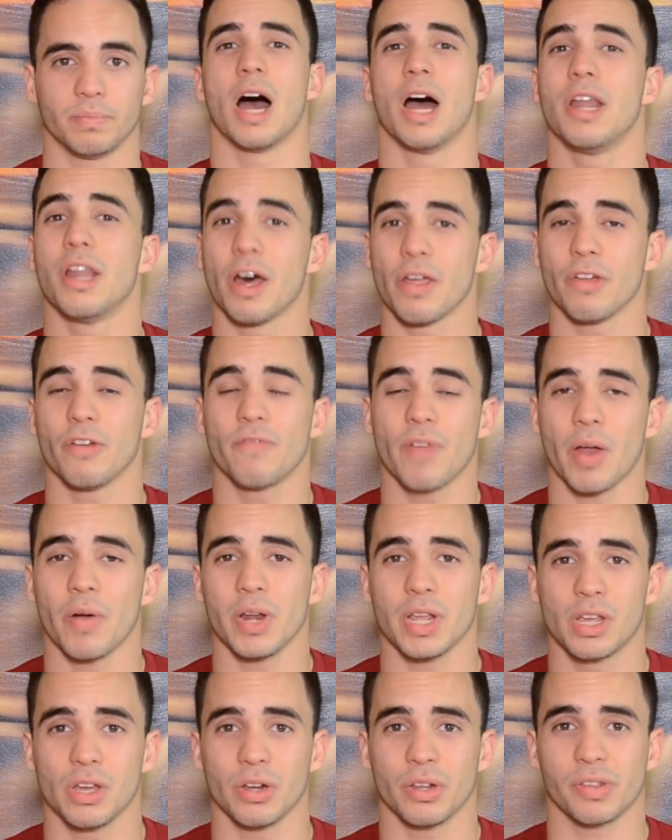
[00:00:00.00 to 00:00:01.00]
Another
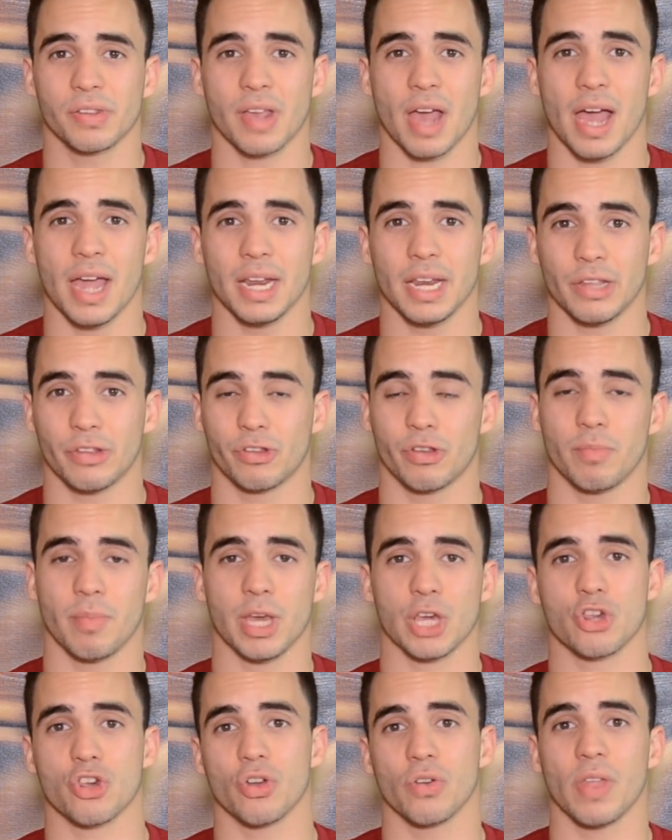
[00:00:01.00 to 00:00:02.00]
very good sign is to
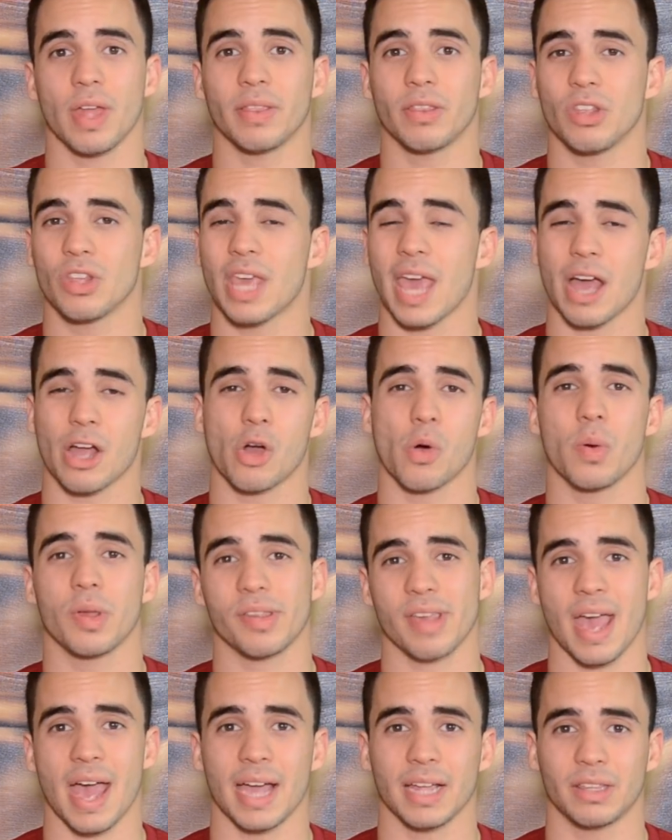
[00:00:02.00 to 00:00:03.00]
make sure that the gecko
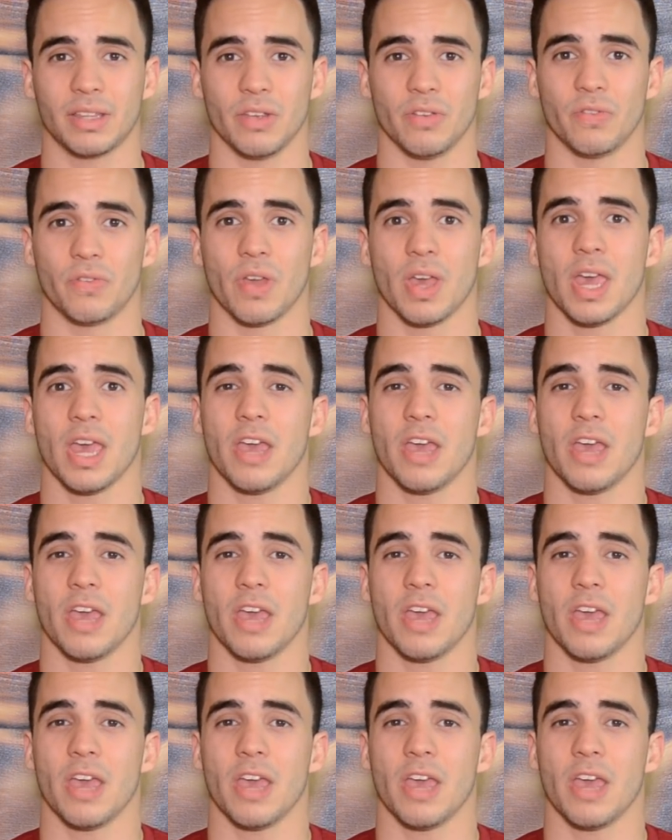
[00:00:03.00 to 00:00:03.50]
is active.